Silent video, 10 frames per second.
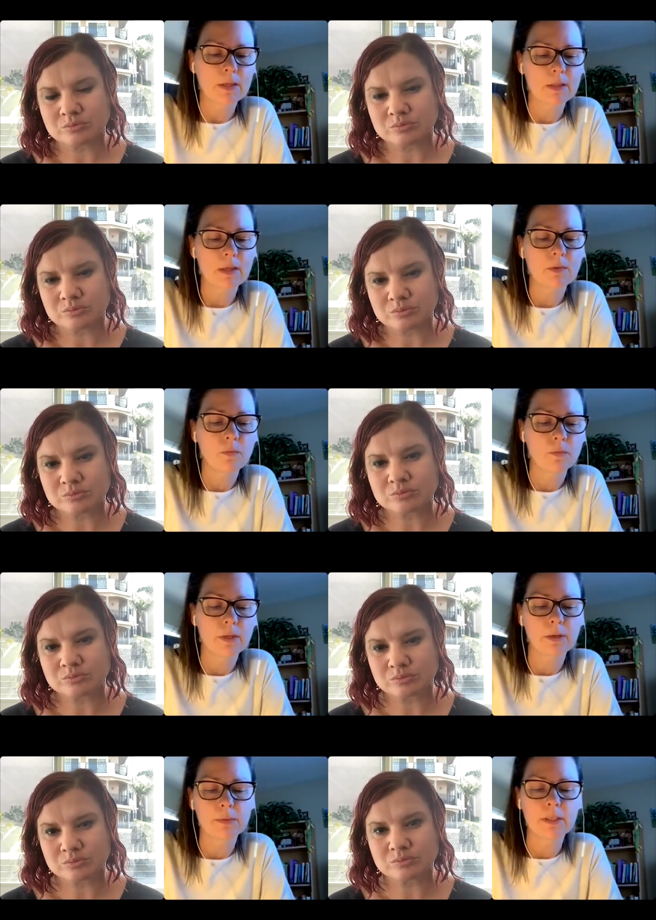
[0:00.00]
Speaker 1: can think of
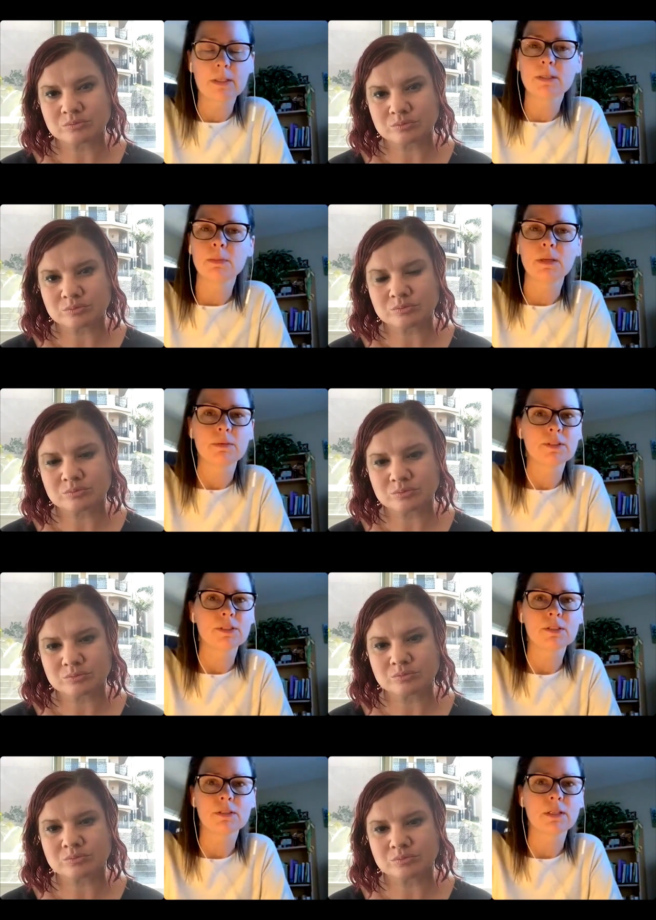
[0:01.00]
like with kisby it was
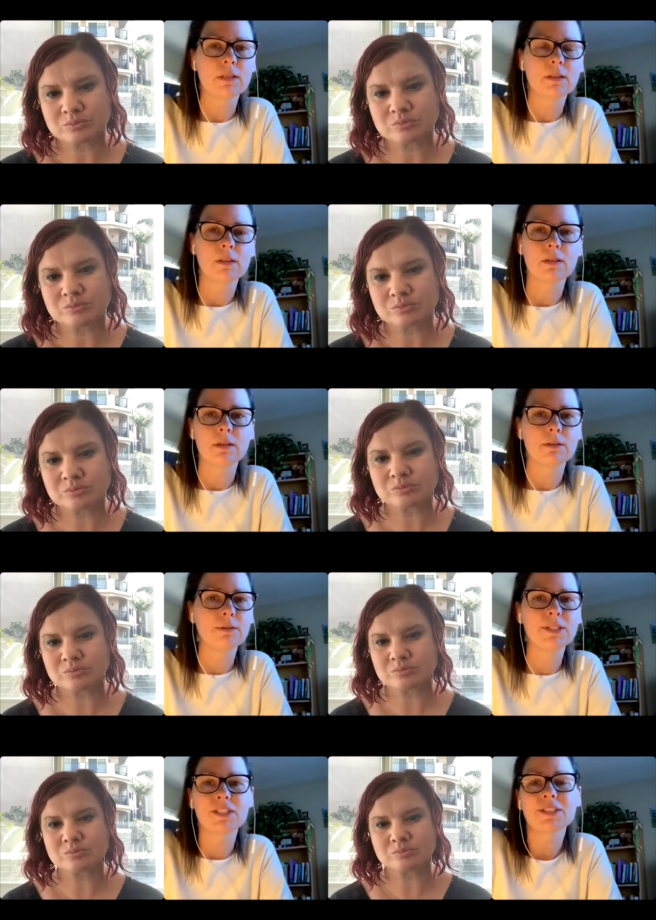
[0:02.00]
just like it
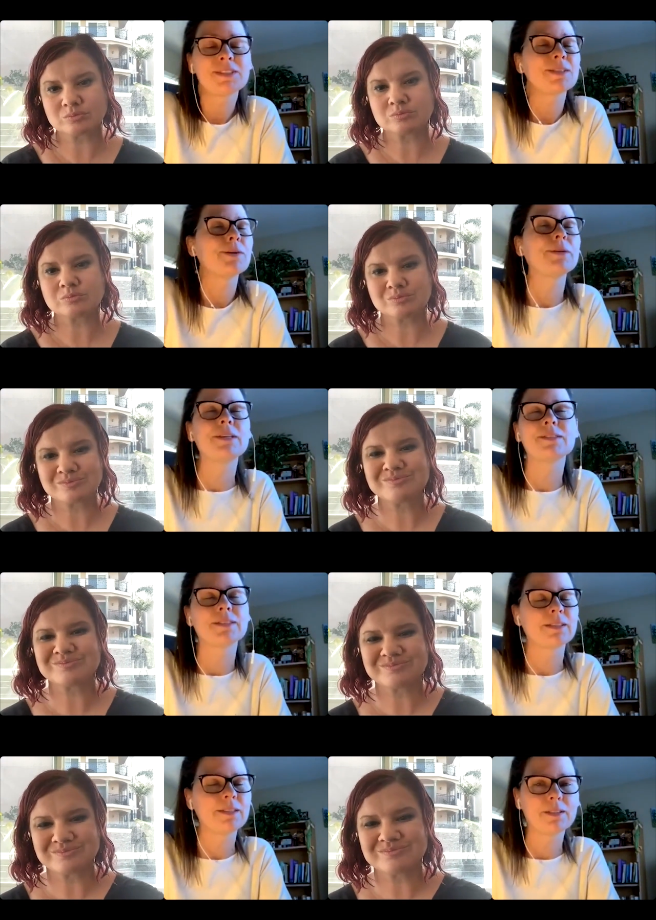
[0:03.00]
was just so
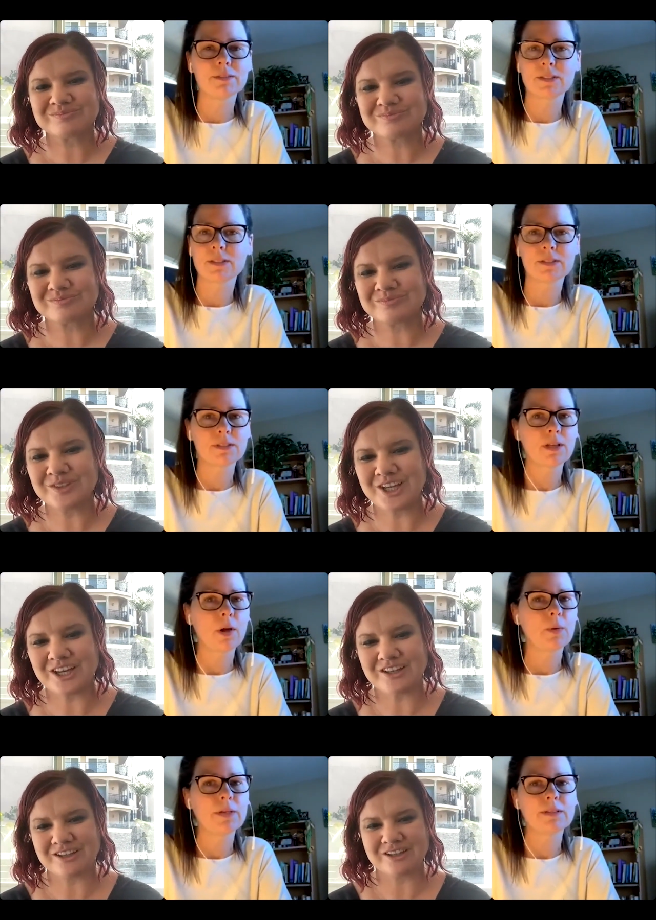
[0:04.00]
easy. It was just
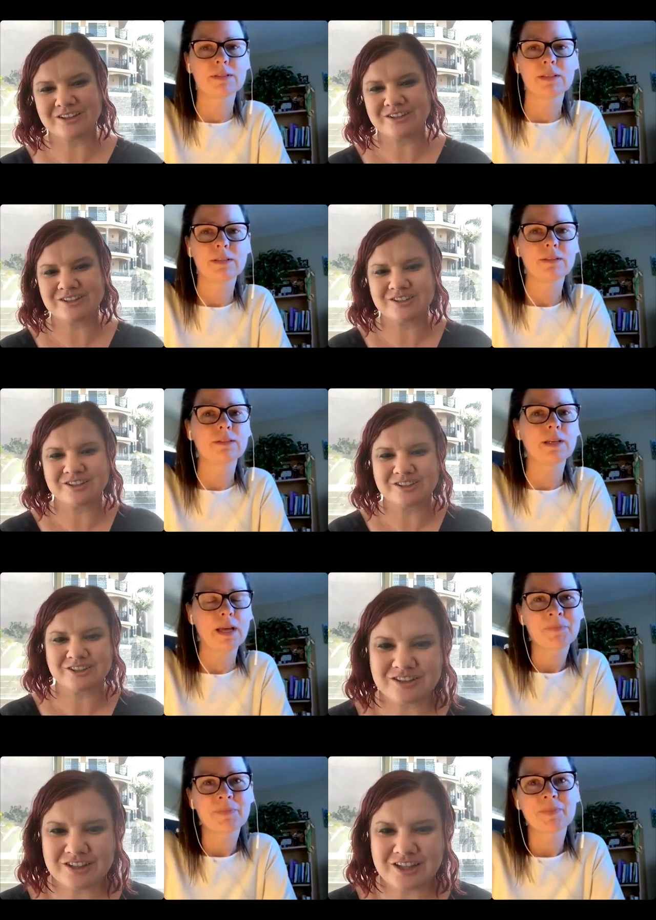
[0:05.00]
so easy.
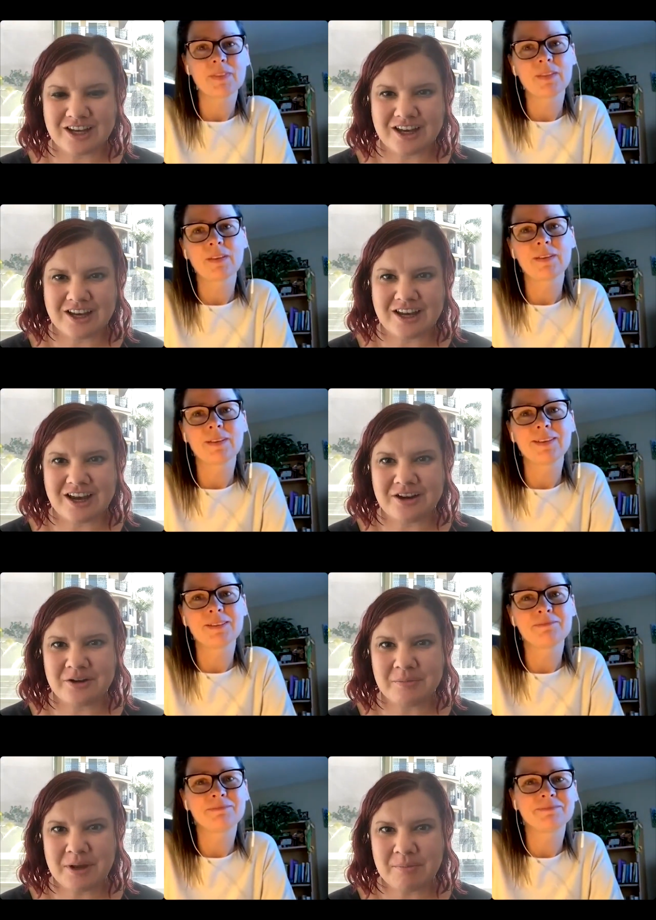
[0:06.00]
Yeah.
Speaker 2: Yeah. I
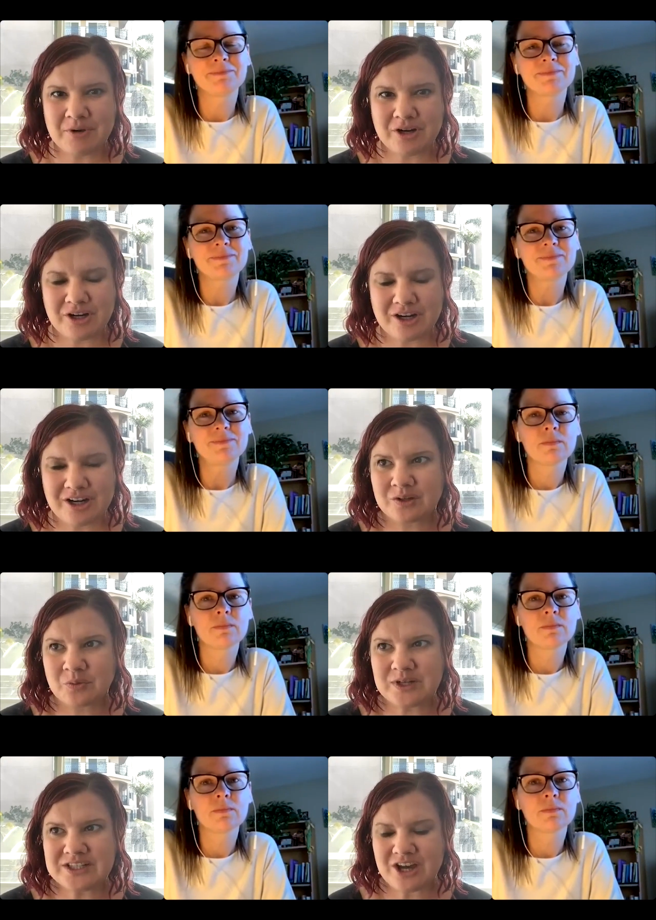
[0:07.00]
remember
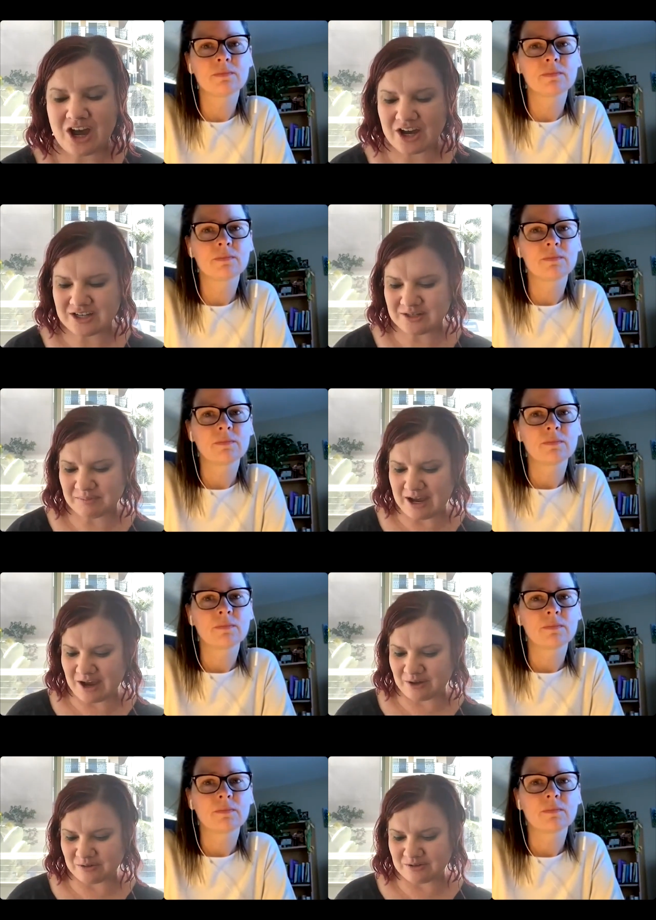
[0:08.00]
we talked
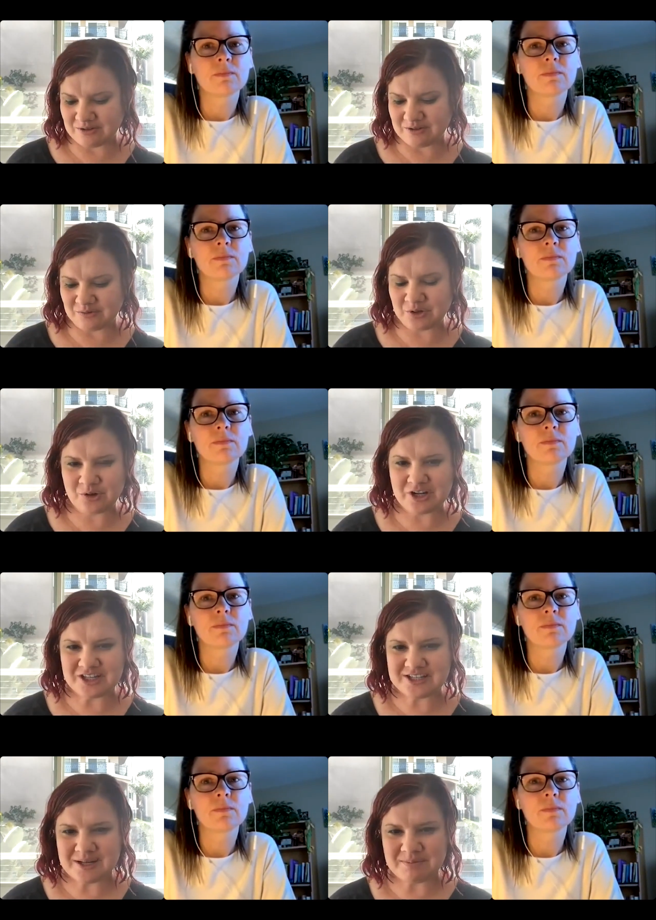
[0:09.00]
about recording
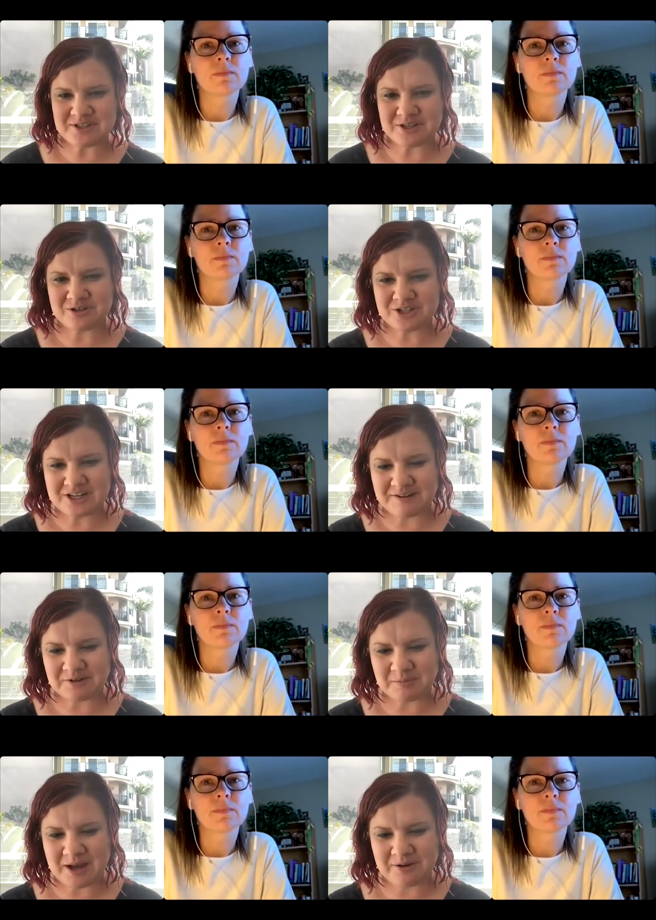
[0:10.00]
this episode just
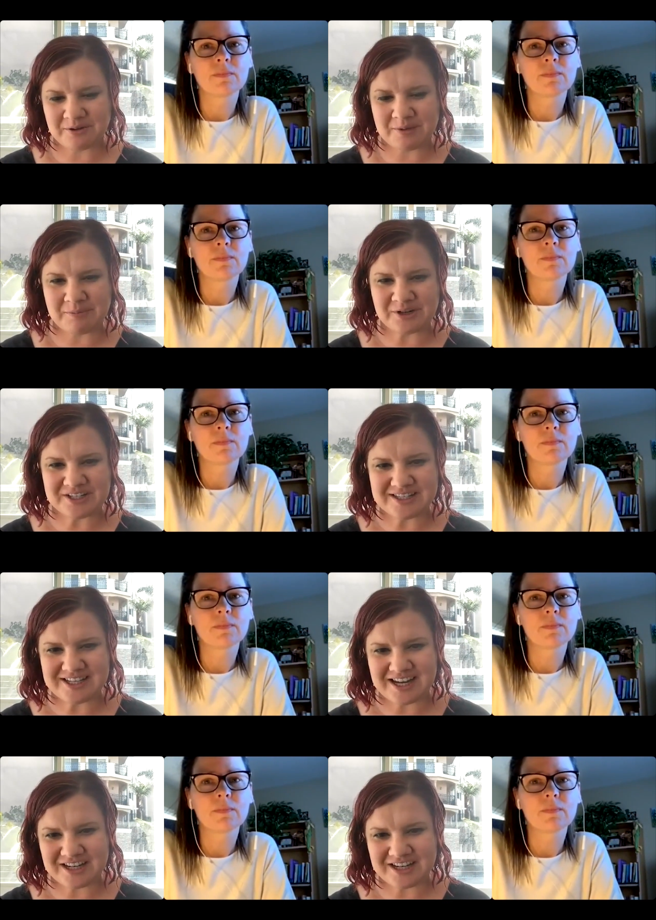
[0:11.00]
after Pet Remembrance Day